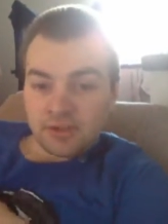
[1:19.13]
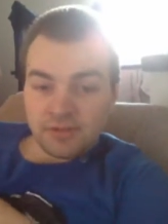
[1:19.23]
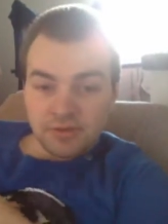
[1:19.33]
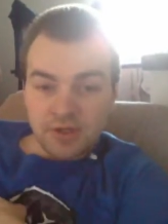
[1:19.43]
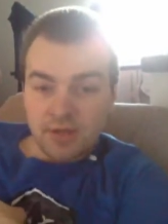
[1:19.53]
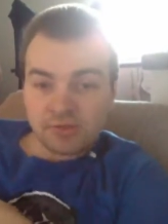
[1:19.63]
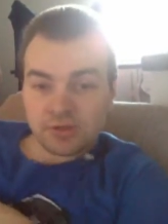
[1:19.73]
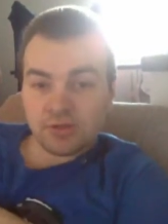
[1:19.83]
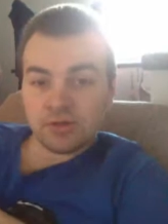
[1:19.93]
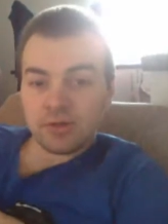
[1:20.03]
700 game
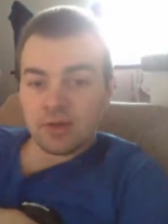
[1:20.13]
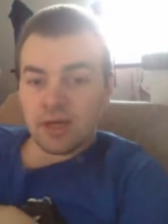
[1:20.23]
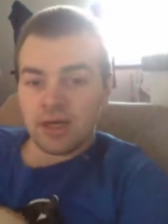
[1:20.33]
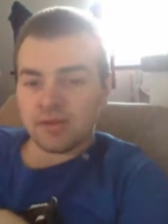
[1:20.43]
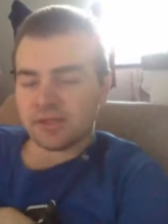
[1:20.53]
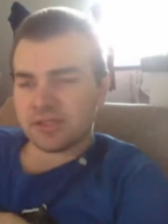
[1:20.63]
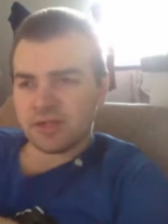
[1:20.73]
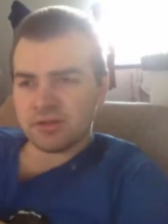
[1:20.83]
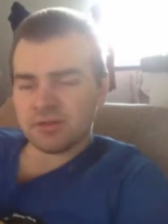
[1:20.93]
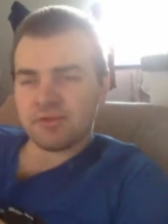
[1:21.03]
score. Uh, there's a
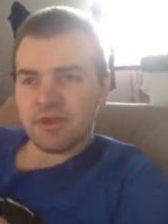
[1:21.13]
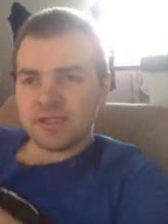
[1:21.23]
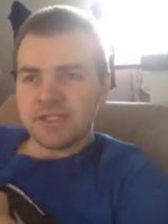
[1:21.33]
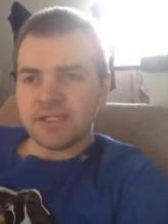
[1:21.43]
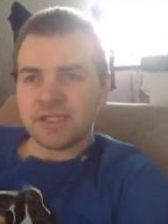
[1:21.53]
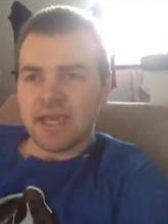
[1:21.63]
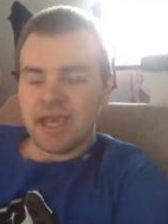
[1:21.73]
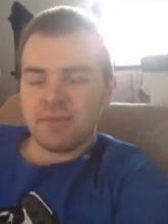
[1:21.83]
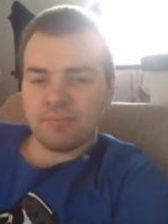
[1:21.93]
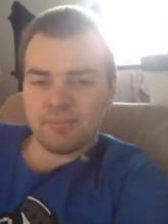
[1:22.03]
total of 30 in the
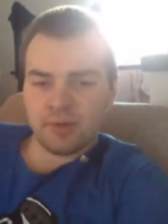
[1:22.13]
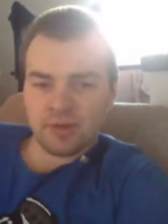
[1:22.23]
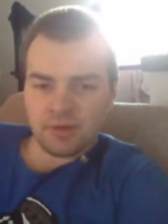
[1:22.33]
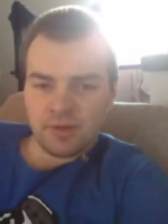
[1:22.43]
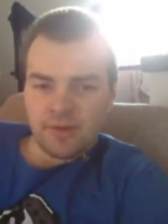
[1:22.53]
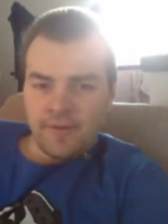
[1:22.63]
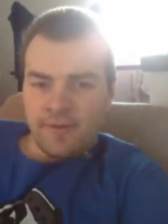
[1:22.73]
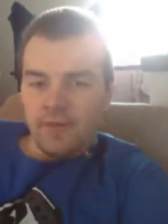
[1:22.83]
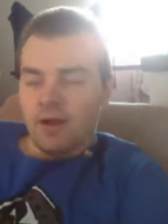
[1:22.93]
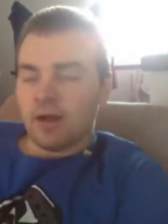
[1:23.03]
game, but
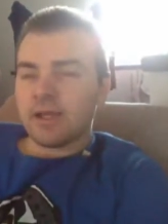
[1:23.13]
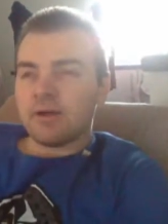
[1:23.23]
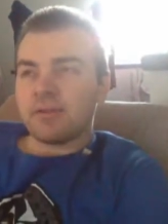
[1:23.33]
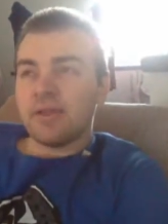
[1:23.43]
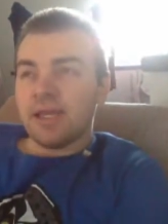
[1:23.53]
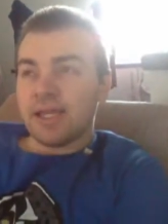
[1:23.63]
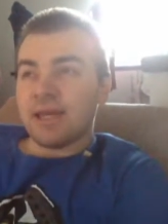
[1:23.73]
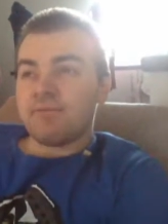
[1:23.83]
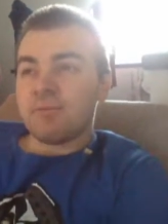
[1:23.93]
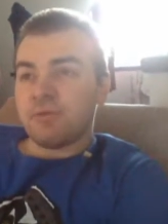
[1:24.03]
I got the
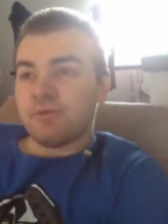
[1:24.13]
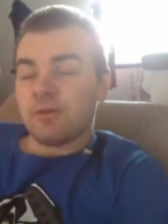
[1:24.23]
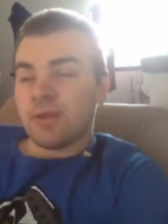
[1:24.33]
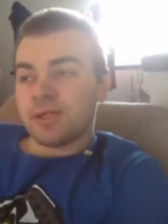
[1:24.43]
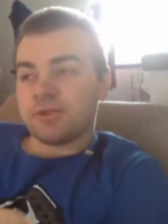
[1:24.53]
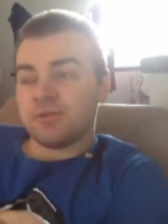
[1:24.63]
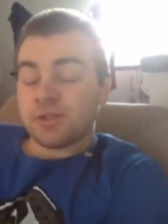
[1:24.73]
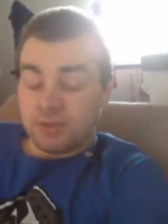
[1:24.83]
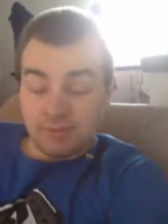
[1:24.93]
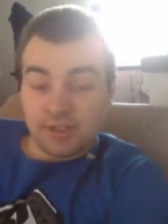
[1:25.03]
11 before that during
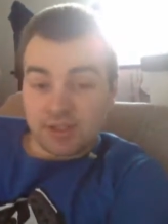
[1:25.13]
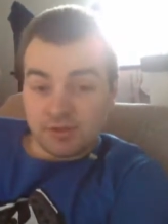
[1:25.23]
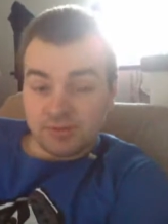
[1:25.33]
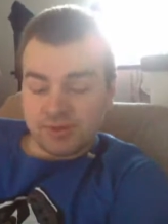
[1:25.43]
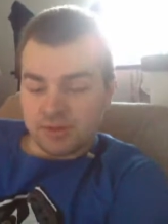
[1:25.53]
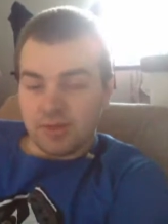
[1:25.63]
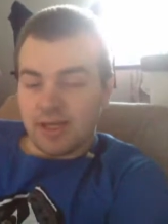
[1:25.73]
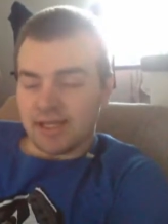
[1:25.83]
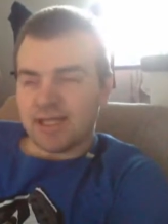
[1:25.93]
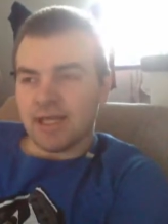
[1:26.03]
the 12 days of Christmas, so
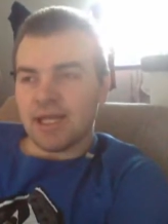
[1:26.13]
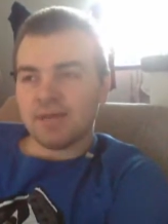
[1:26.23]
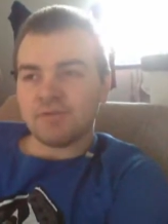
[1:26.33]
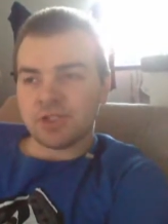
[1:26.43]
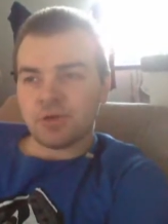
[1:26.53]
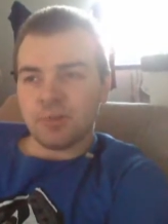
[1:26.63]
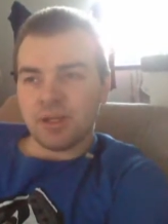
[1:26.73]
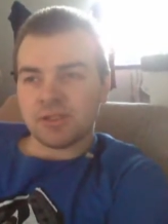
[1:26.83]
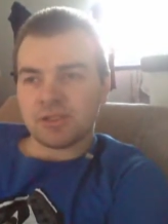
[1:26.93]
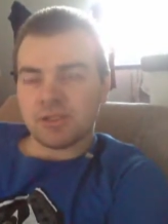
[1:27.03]
I had to get 11 story
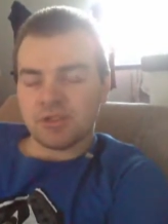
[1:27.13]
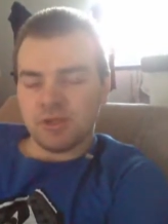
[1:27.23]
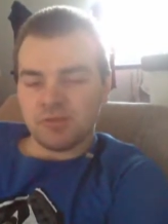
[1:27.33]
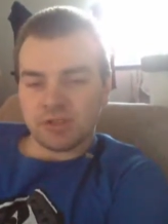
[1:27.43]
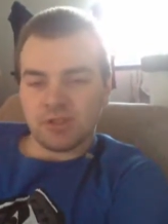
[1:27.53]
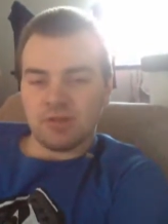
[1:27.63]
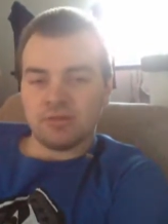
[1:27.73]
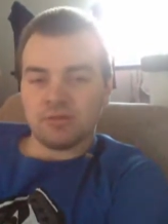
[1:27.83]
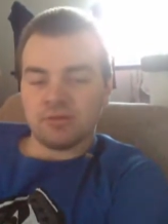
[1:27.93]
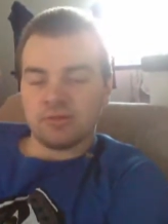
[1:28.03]
based achievements
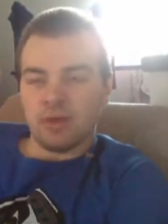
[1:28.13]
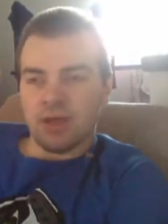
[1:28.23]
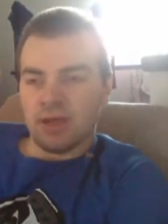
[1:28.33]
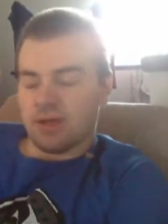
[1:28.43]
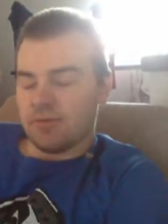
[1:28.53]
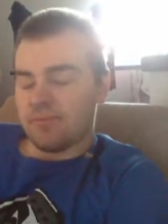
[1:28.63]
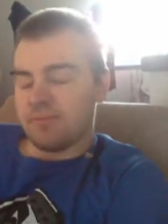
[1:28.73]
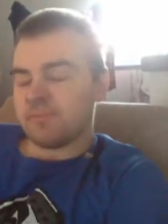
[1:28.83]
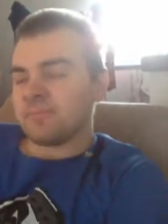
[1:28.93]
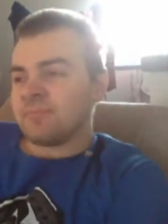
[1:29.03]
on.
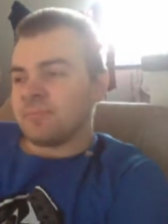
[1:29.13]
Um,